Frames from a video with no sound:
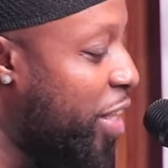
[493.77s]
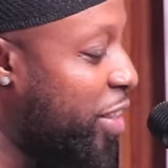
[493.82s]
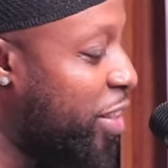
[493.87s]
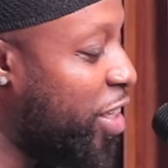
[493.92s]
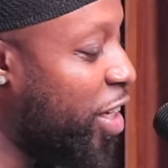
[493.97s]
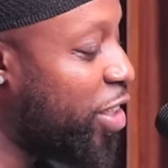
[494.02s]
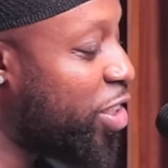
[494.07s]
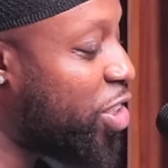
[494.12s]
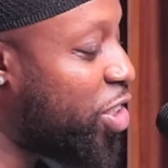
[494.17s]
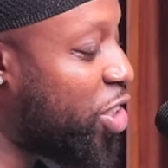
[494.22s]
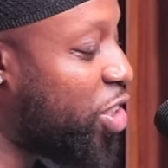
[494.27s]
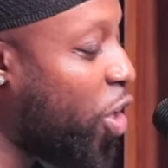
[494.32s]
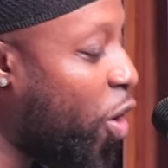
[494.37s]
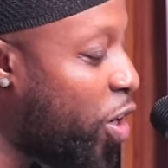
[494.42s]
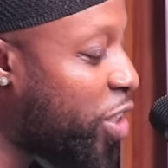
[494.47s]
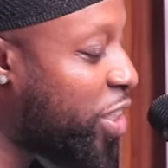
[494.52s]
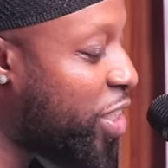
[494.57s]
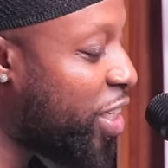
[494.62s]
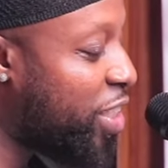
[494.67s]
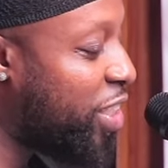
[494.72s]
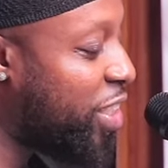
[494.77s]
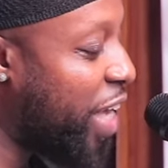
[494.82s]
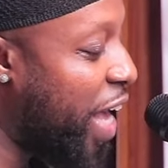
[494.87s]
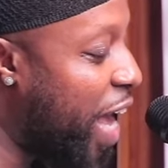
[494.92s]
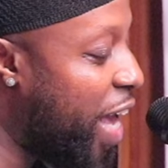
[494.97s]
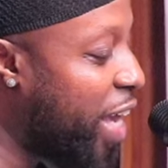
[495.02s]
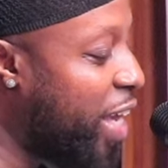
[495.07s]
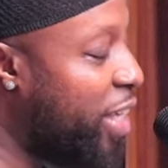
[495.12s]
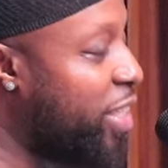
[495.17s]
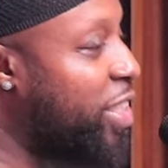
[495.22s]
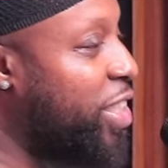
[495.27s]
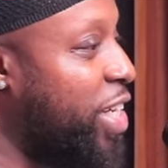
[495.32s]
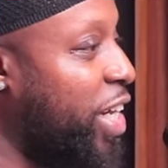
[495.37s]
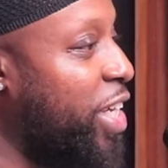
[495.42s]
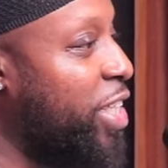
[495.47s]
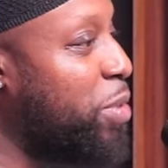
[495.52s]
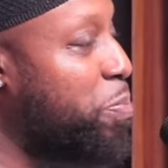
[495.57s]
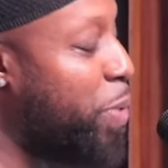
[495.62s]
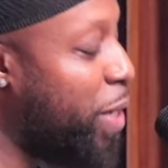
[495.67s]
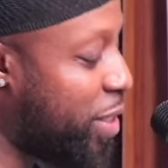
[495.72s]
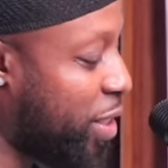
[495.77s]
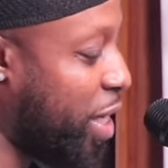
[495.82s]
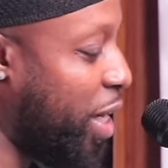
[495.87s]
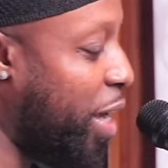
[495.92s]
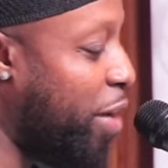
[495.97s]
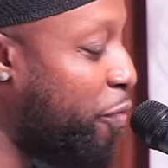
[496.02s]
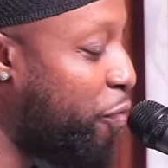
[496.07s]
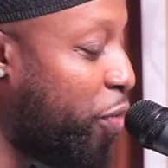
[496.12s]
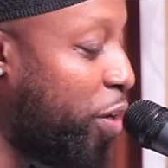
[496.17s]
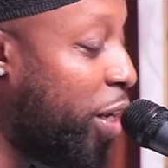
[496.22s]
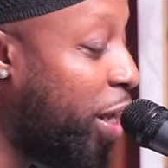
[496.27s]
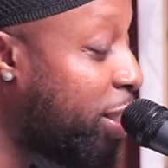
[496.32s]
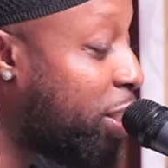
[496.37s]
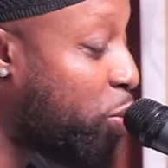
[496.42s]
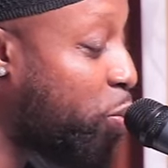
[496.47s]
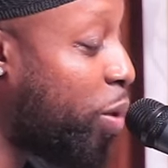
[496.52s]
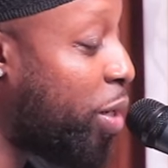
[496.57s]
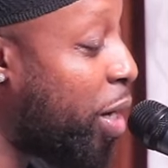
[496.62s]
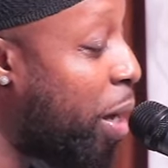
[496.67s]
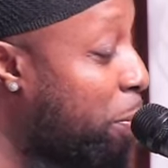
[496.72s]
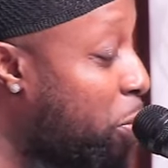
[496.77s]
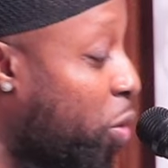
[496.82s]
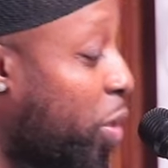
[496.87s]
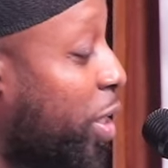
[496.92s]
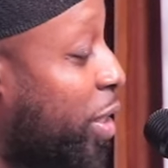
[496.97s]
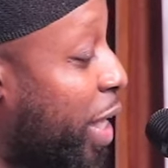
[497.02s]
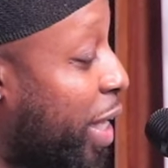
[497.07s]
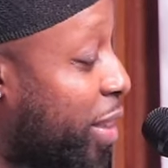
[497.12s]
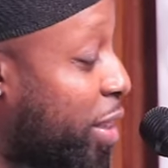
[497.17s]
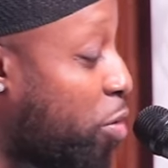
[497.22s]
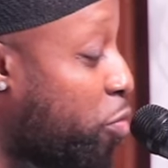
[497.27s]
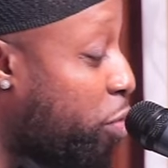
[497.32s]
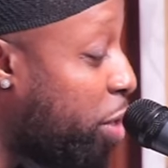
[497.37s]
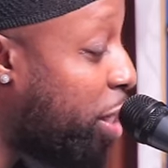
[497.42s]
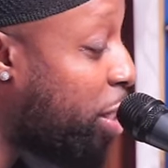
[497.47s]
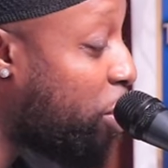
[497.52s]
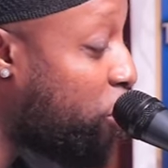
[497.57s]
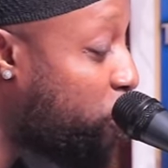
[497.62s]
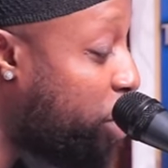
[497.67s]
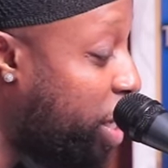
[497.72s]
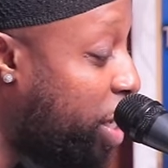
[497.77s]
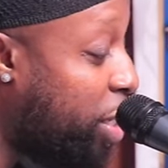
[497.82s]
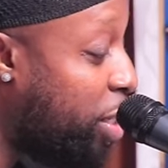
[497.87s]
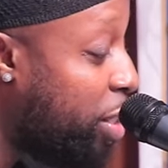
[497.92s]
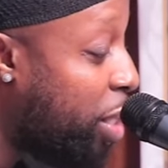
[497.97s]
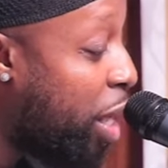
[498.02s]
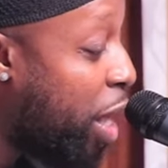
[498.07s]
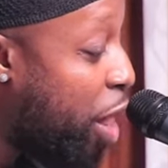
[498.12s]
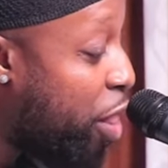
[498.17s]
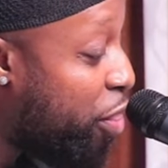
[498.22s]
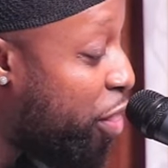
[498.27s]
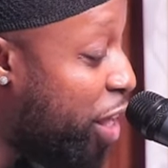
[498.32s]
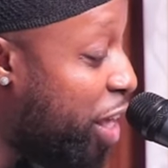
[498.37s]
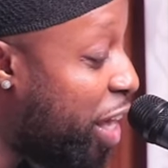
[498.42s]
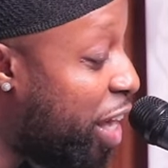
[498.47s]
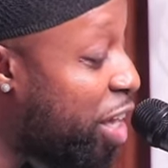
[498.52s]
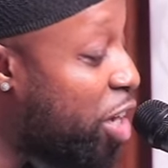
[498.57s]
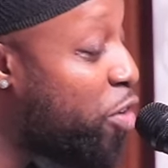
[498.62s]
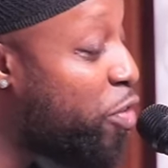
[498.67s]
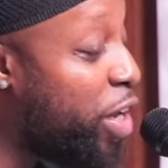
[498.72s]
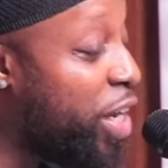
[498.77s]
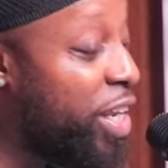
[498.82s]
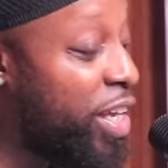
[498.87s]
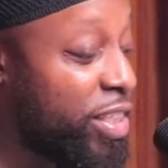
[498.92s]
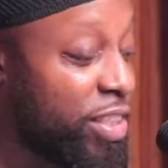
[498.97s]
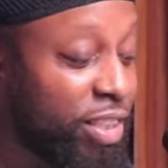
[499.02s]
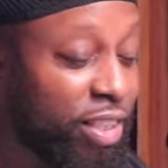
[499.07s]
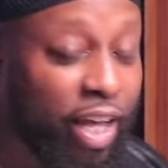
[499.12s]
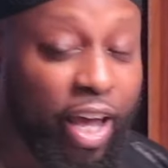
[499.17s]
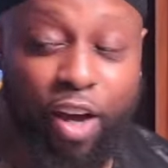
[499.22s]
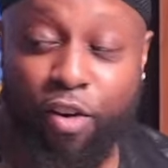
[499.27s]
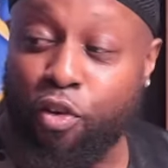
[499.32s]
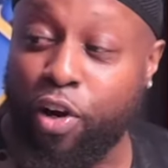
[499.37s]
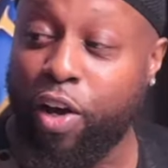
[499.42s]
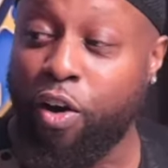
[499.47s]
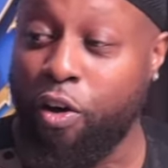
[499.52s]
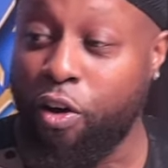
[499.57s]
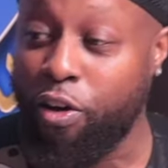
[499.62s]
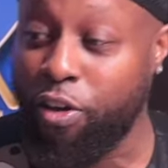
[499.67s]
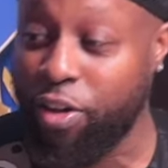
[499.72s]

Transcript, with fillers: The sauces, egg, and cheese biscuit. And for this one, I'm going to let the reader read the ingredients there. Here,